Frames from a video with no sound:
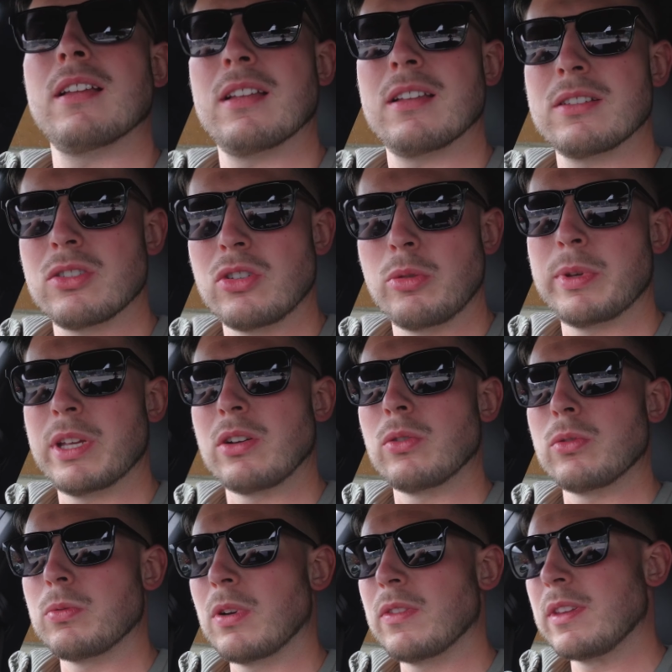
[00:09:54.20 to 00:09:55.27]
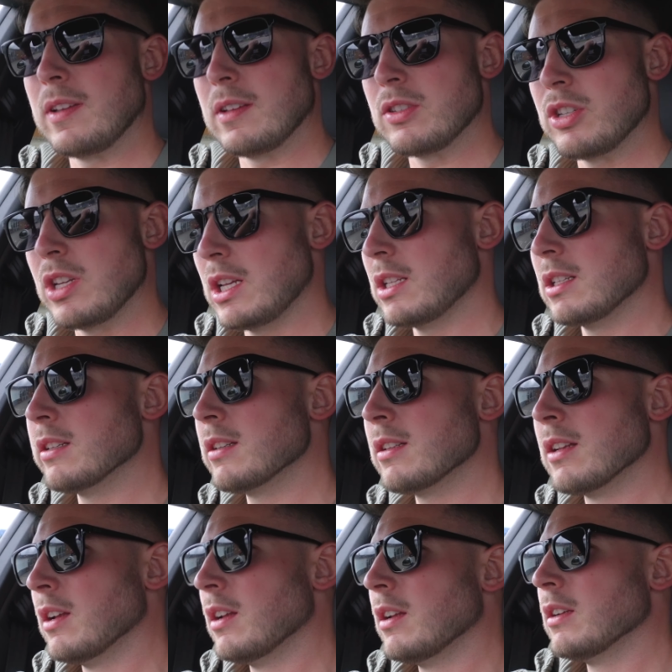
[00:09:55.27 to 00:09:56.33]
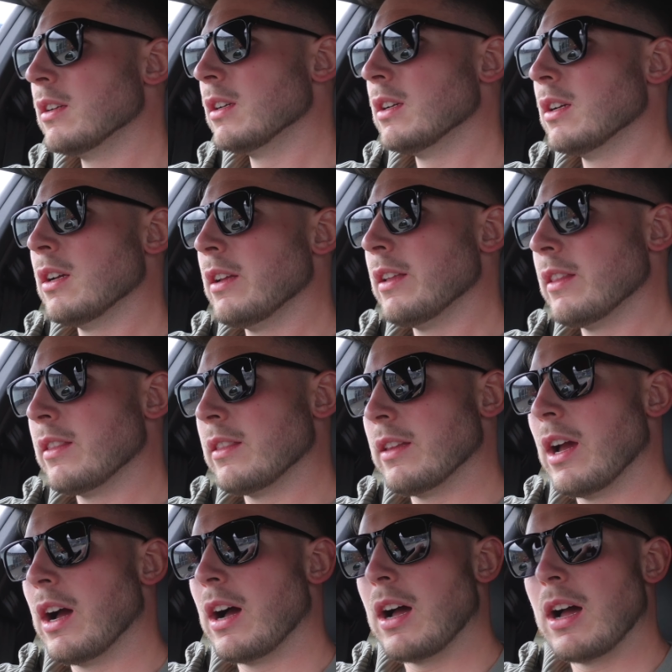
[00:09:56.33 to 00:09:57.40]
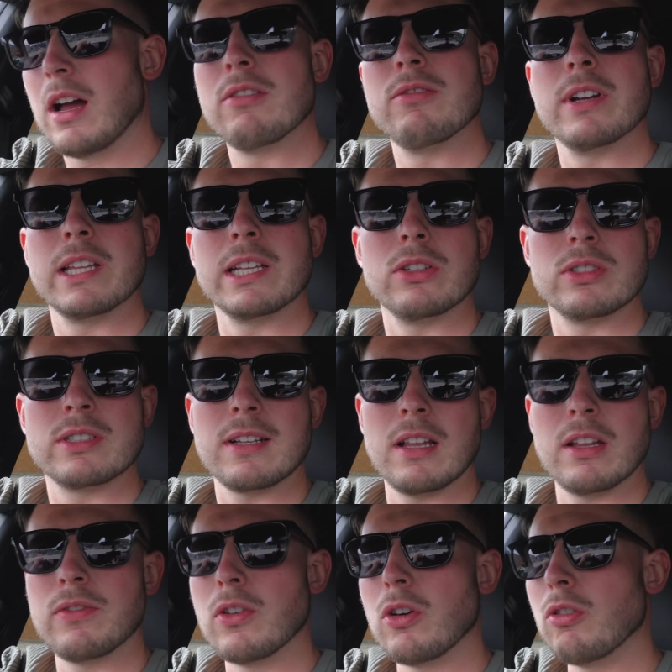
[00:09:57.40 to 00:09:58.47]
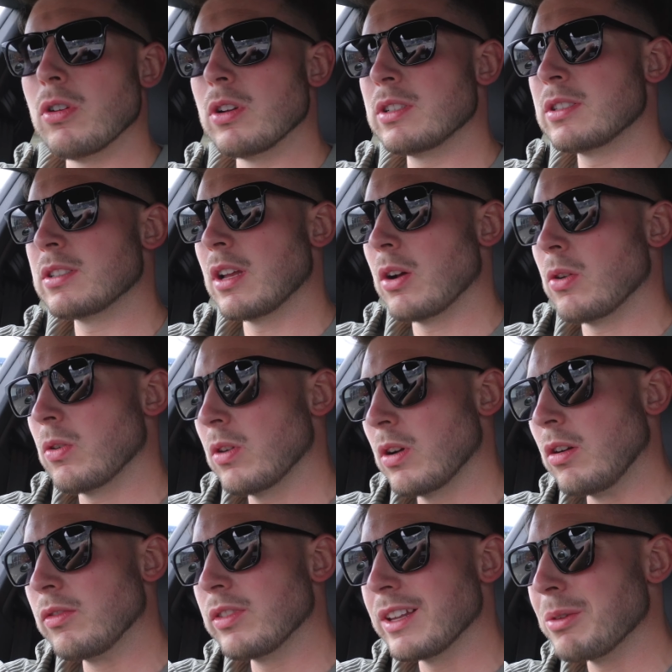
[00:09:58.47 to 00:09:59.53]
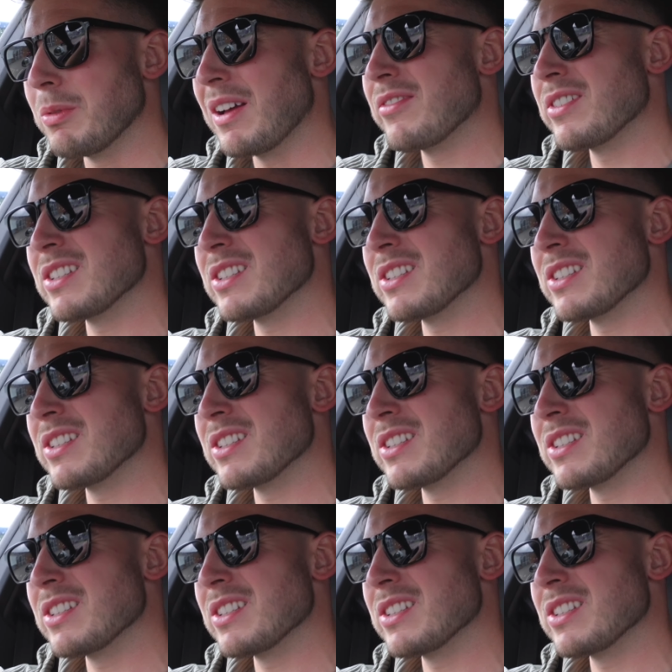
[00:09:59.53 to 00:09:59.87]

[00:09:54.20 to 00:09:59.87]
It's going to be a good one, these jeans. They are a really good seller for us, so hopefully the weather